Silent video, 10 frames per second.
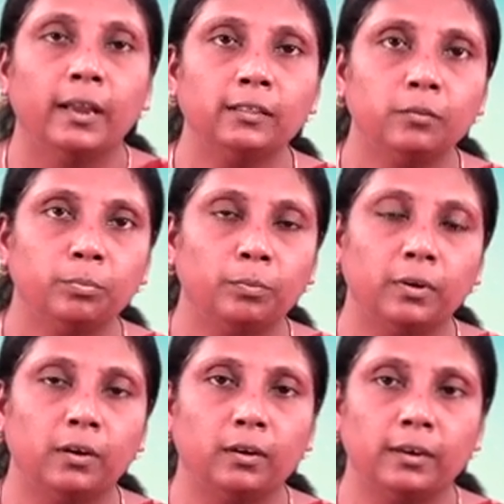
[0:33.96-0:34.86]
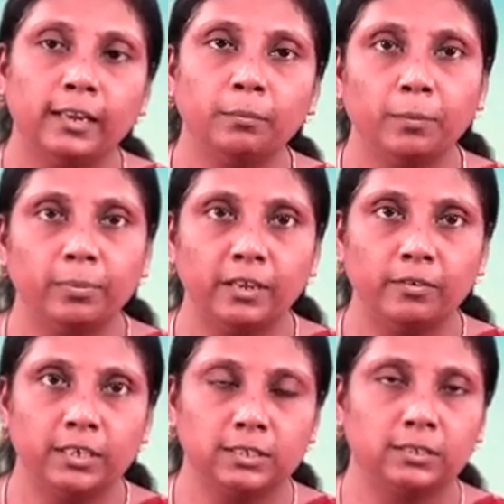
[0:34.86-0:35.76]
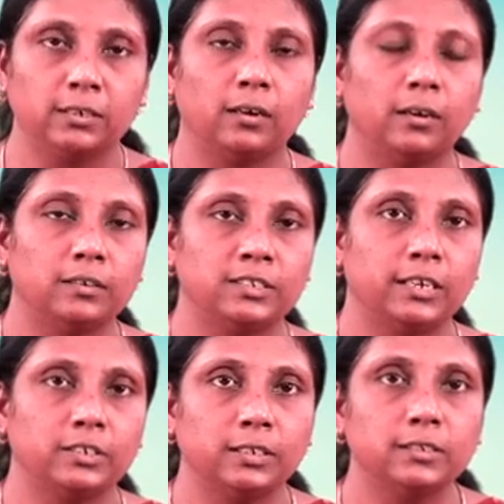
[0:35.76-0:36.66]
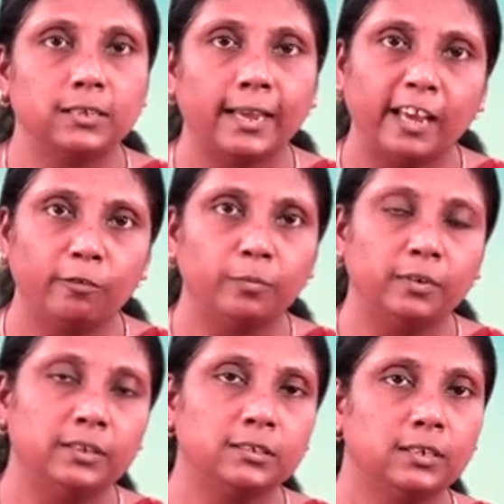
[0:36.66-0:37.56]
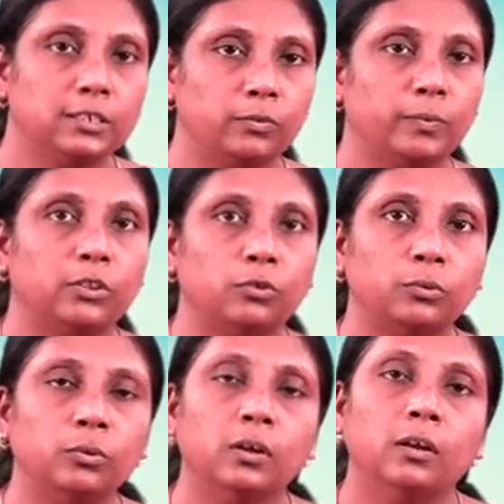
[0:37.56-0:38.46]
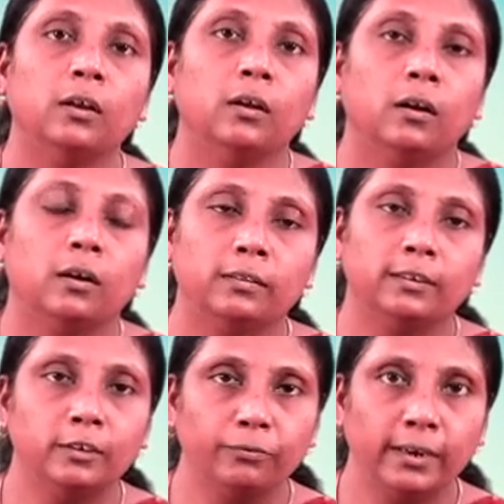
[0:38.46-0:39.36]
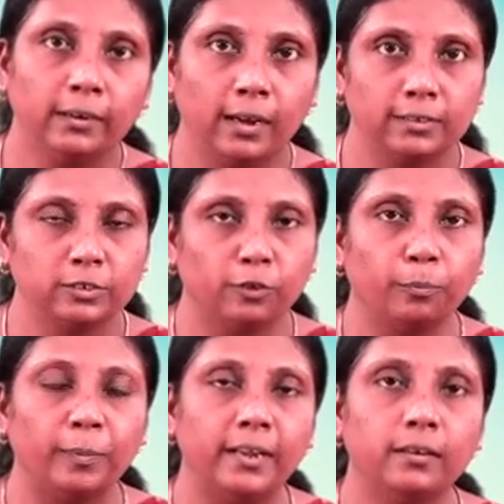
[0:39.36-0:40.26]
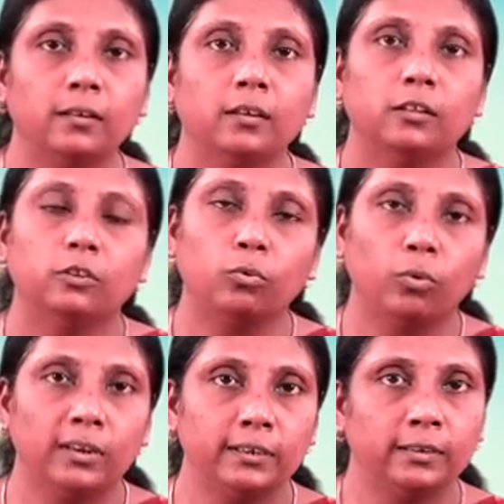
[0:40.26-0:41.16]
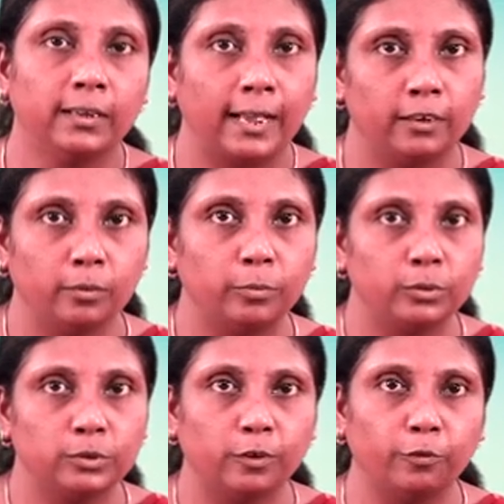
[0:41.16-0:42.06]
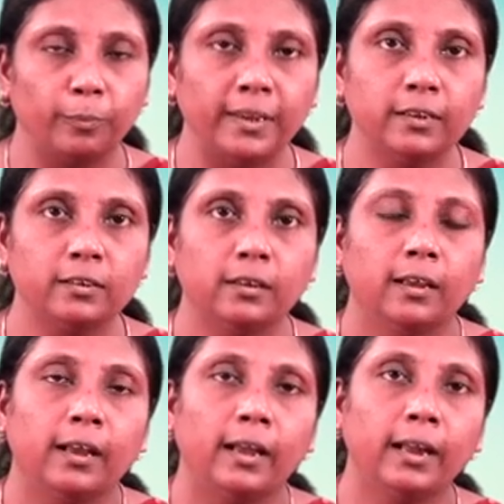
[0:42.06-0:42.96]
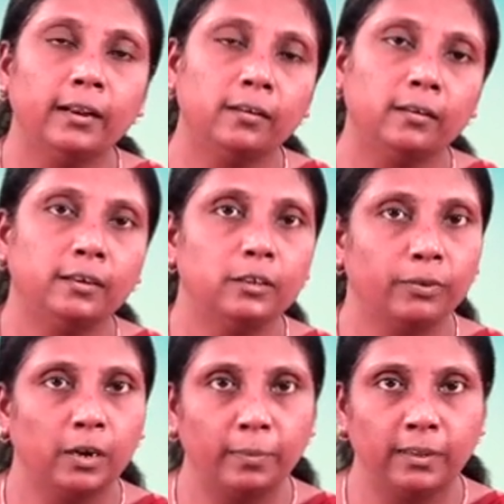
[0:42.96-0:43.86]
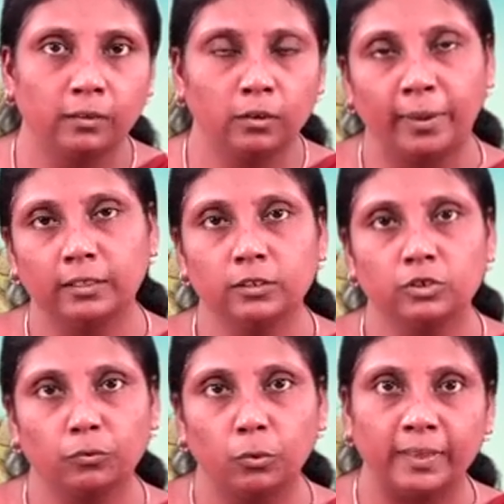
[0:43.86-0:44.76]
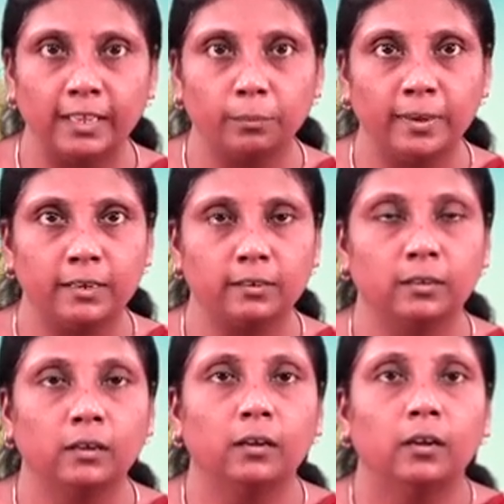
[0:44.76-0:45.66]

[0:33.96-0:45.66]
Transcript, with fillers: In, the, uh, in my previous uh, sessions, I have discussed with you uh, the different cuts of meat, the quality attributes of meat and the different met methods of cooking meat.